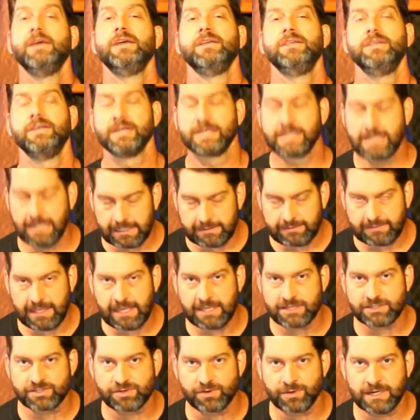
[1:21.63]
You cut
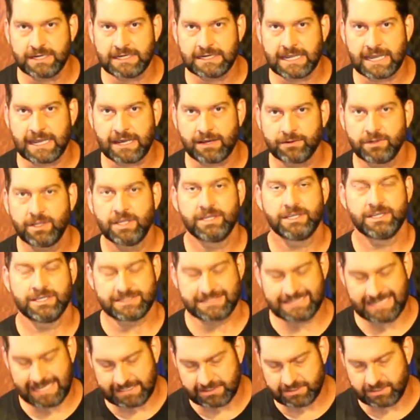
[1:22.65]
that tree down, you
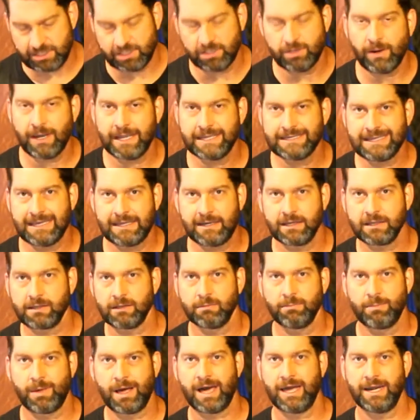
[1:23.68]
take two identical
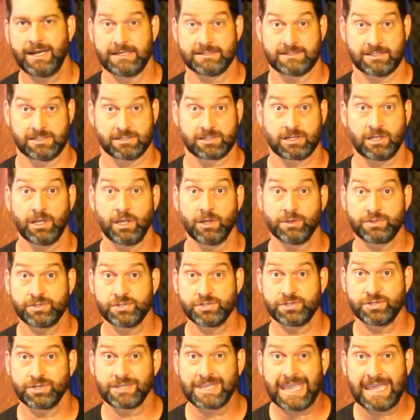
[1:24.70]
bodies as close
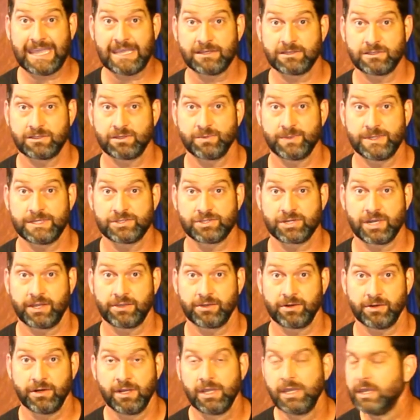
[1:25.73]
as you can to each
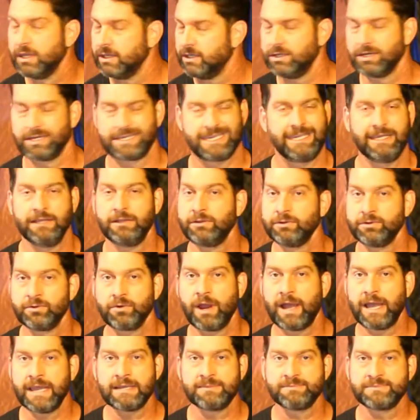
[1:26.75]
other, you kiln
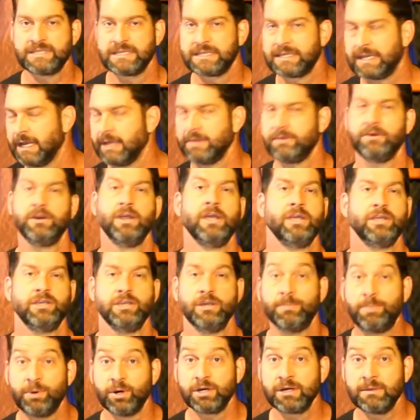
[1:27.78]
dry them together, you
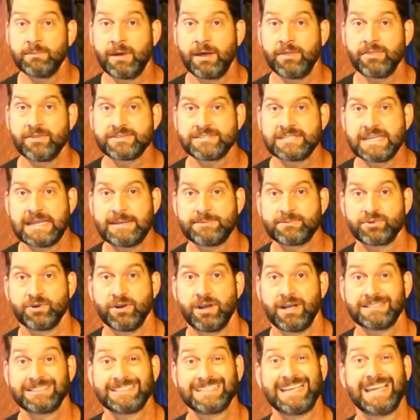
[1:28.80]
put them on the same
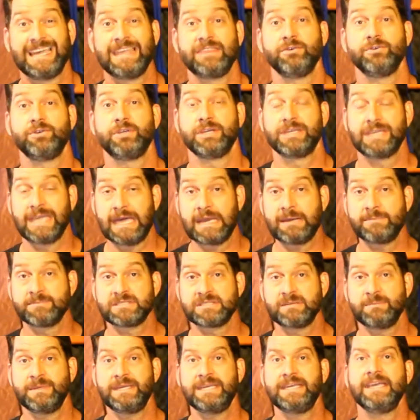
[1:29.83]
truck together, you get them
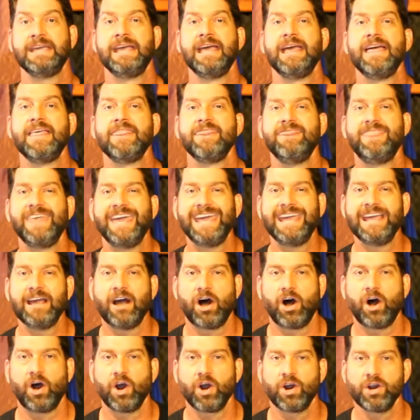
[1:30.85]
to me, they
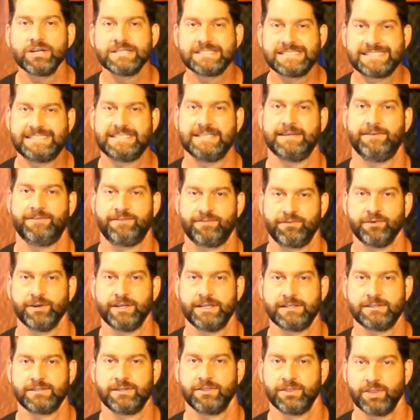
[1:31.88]
are
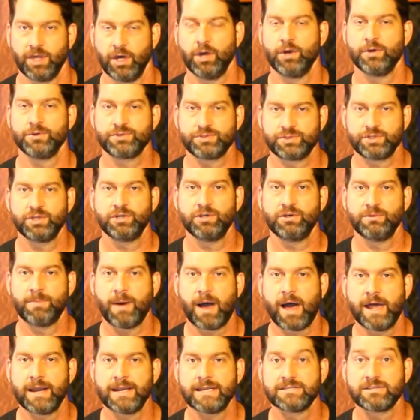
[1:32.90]
different. Those two
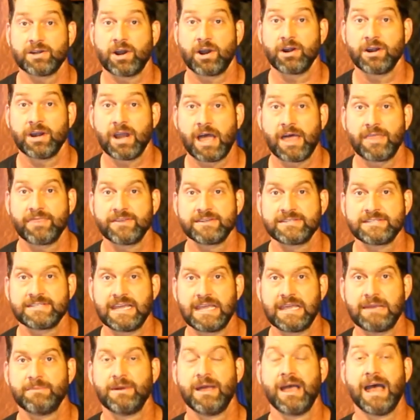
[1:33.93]
bodies are not the
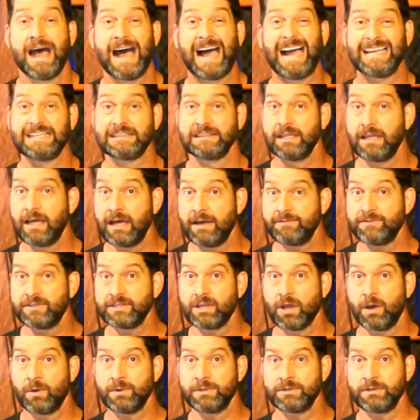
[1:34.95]
same. I love to
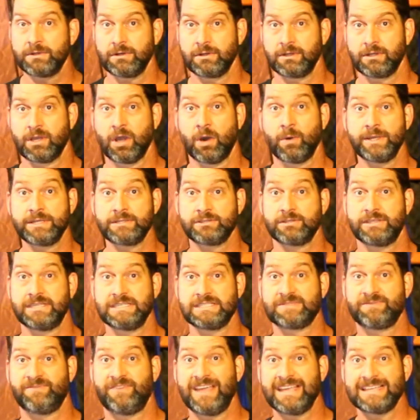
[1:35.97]
going to
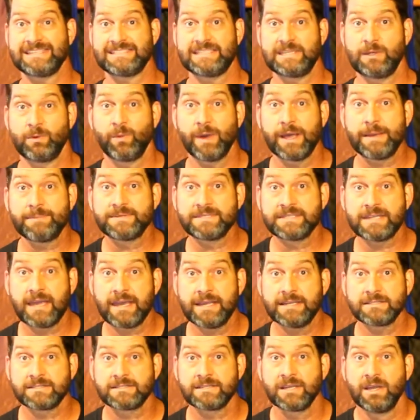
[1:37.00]
these fancy
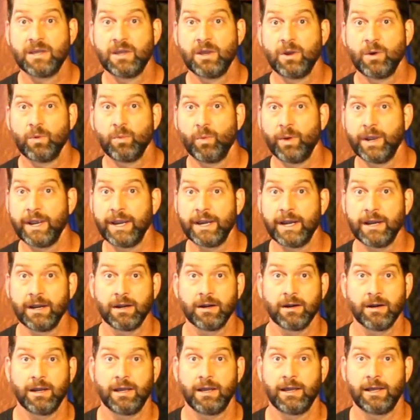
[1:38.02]
websites
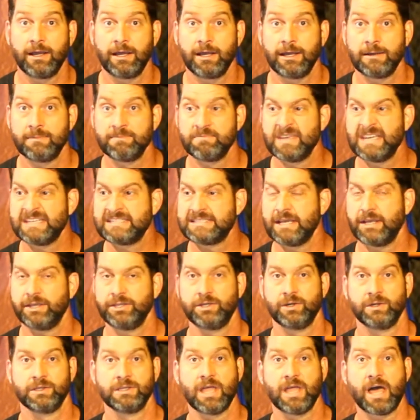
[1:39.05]
where they tell
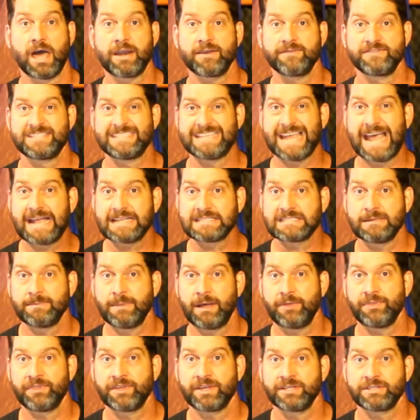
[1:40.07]
you a lot of stats
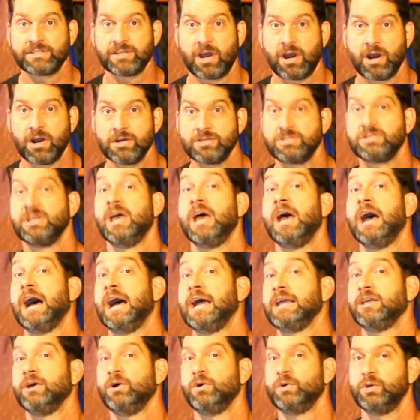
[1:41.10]
about the guitars. I
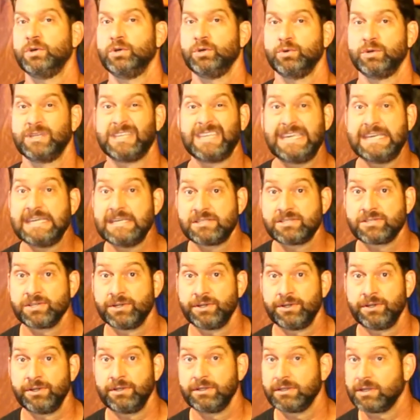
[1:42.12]
go to
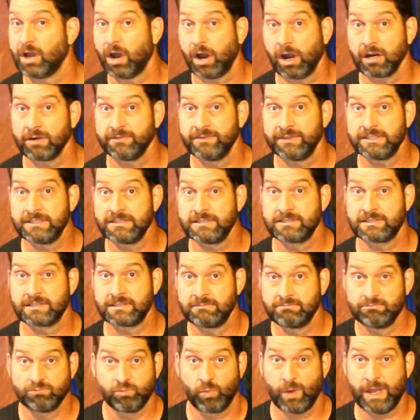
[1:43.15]
Kiesel Carvin's
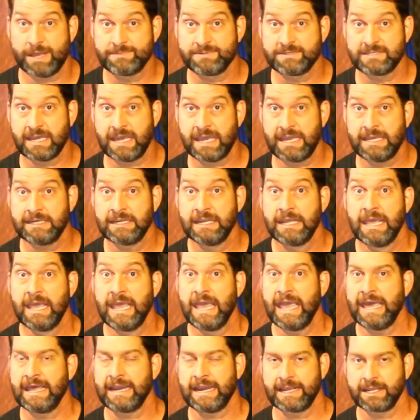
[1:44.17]
website
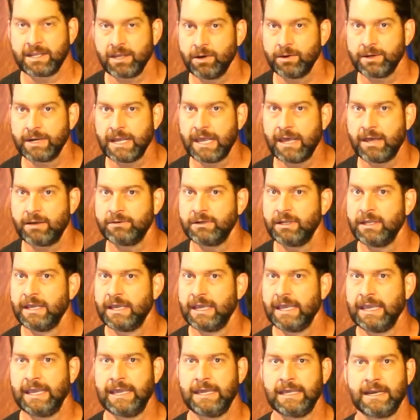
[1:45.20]
and I go down
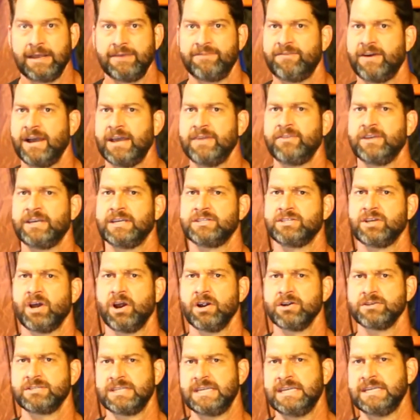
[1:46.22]
and I find the
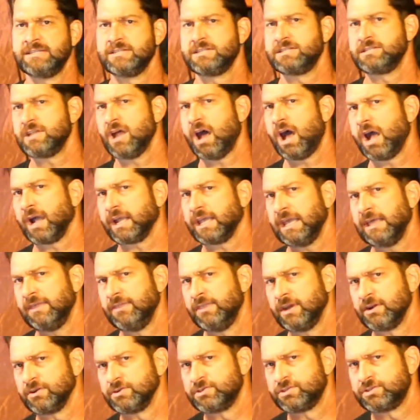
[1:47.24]
guitars in stock, and
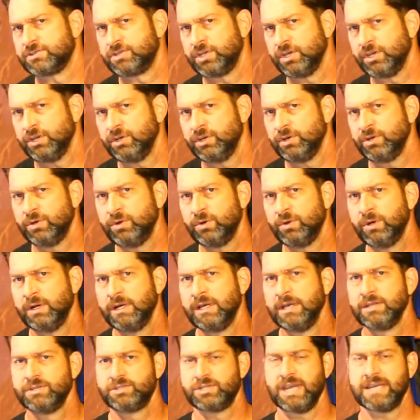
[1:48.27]
there's two
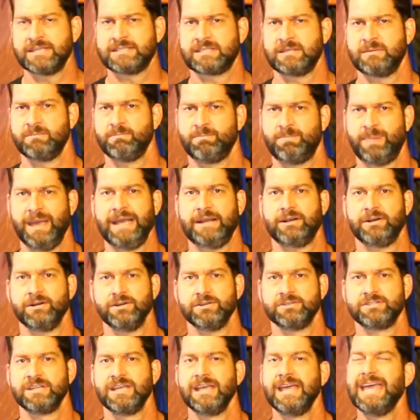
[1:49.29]
Jason
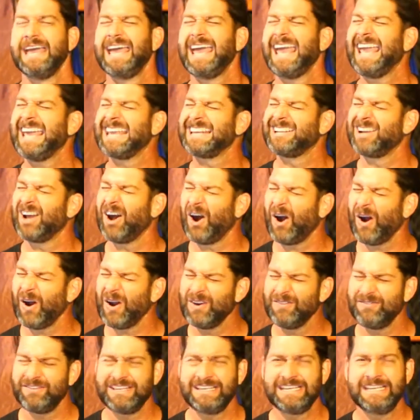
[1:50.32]
Beckers. And
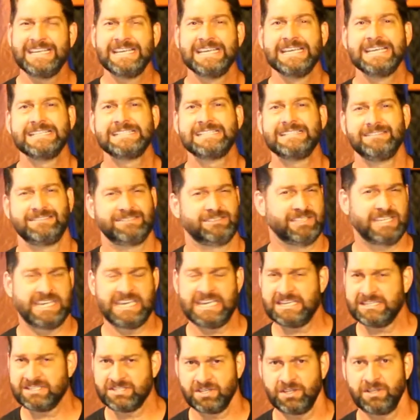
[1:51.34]
Carvin,
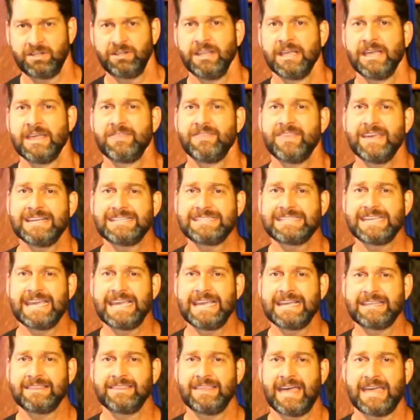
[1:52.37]
Kiesel, they
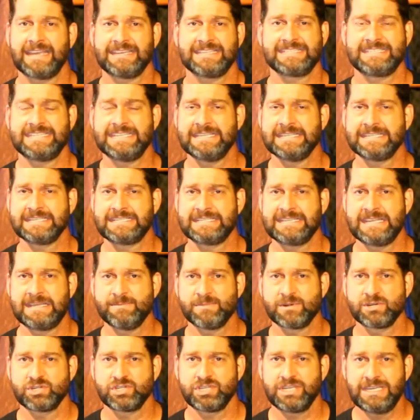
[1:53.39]
take that CNC
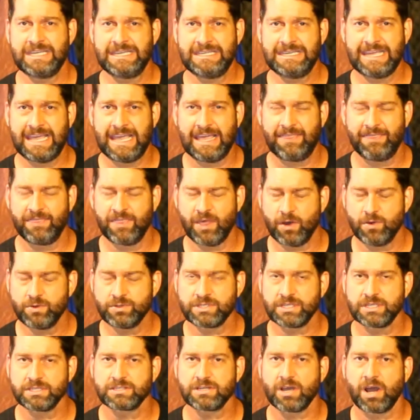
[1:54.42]
machine, and those
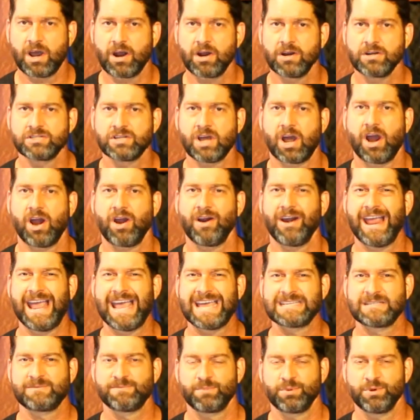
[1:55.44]
guitars are
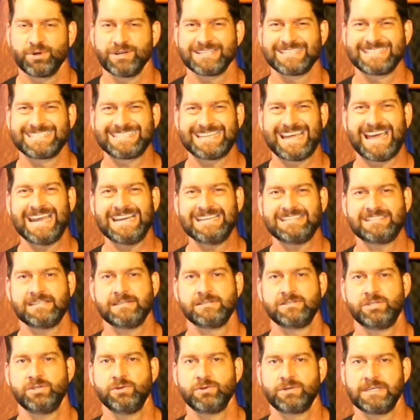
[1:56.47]
as precise
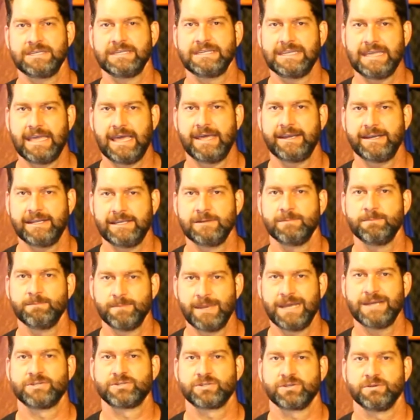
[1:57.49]
as you can get in
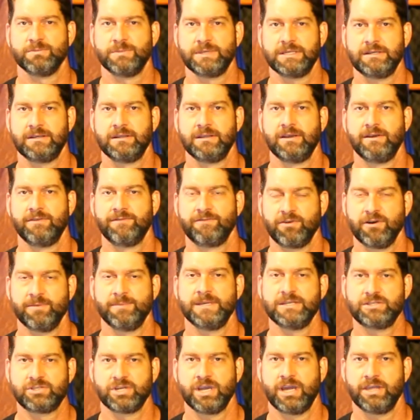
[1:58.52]
measurement from
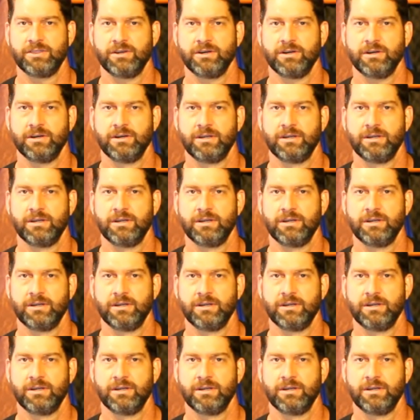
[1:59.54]
each other.